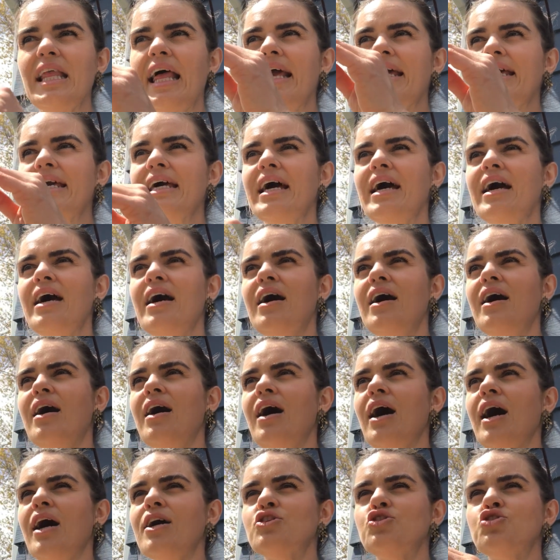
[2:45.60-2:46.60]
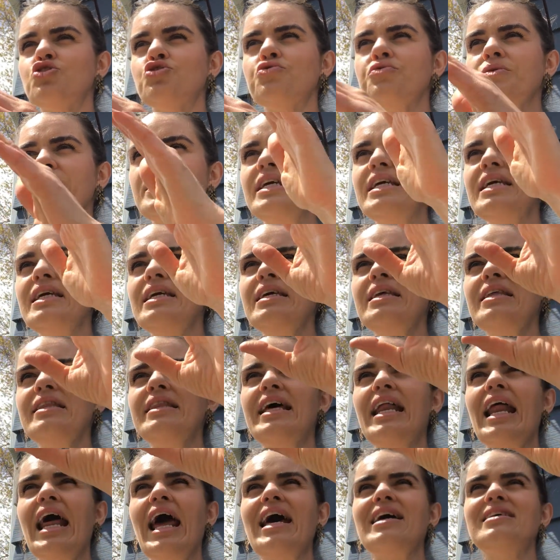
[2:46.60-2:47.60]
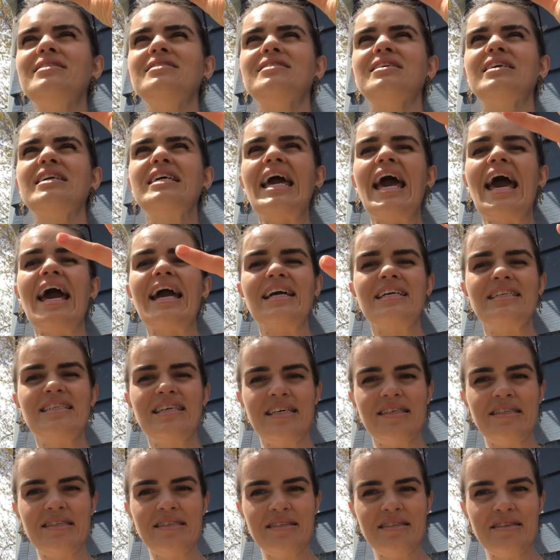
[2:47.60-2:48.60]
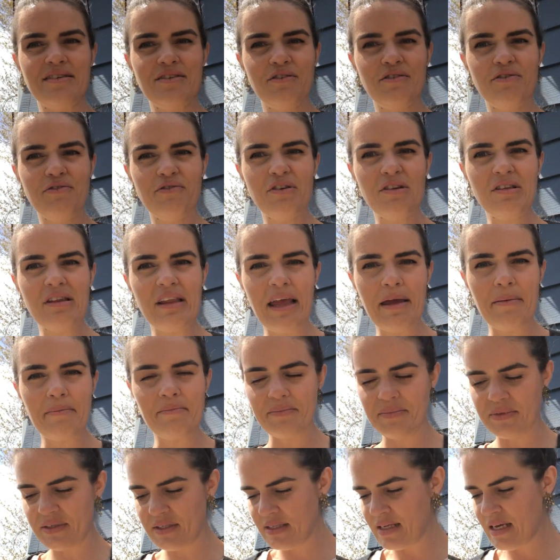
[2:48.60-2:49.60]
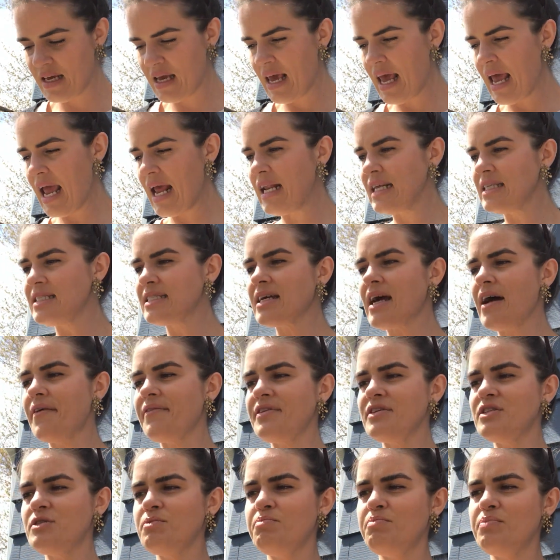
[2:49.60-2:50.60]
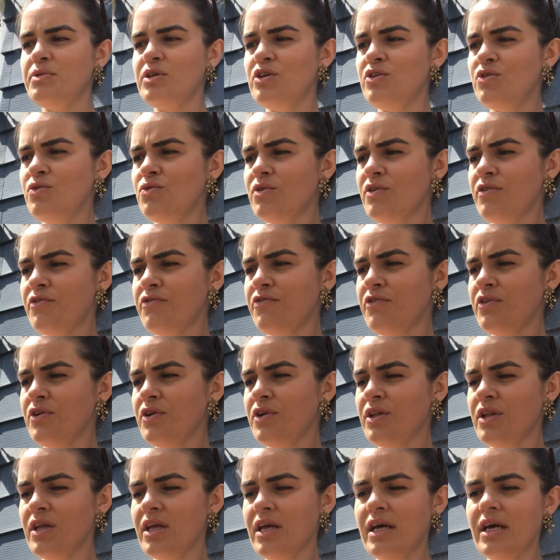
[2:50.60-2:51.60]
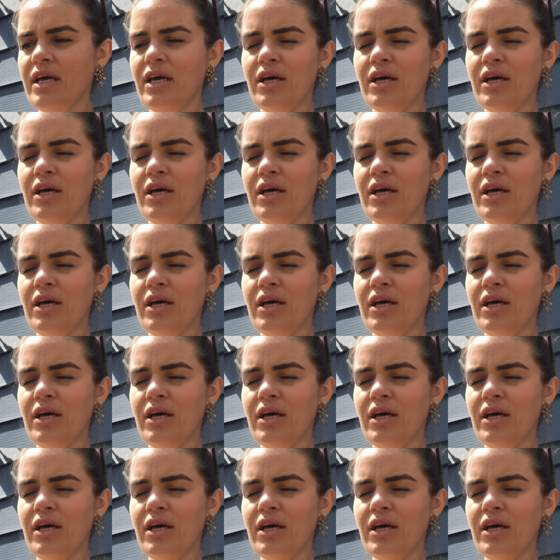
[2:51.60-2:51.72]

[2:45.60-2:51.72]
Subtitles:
like a tree that has cactus for limbs, and it's got this beautiful